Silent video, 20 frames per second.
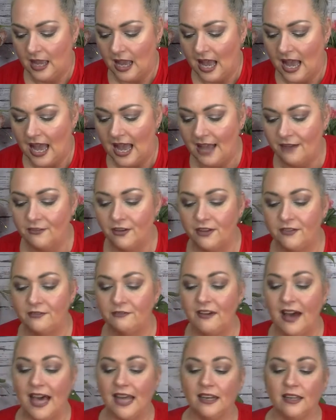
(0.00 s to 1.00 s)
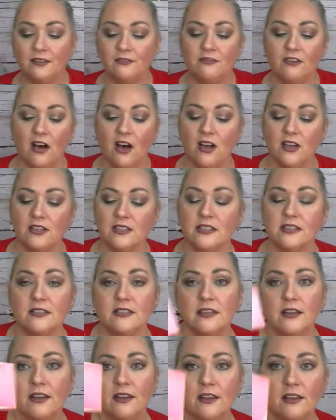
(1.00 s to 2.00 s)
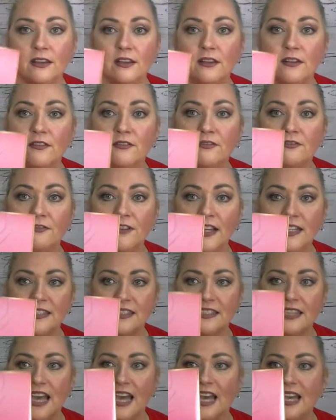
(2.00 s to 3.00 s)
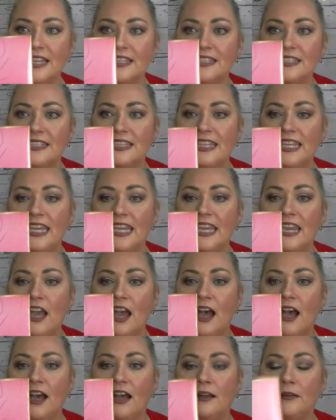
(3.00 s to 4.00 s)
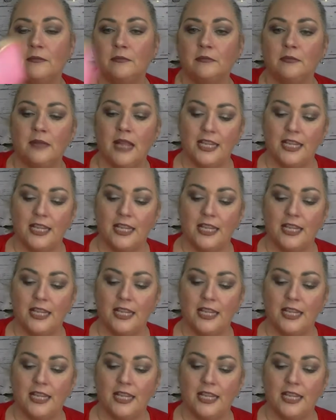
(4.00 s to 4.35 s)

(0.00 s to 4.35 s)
I have a Violet Voss Fun Size, the um,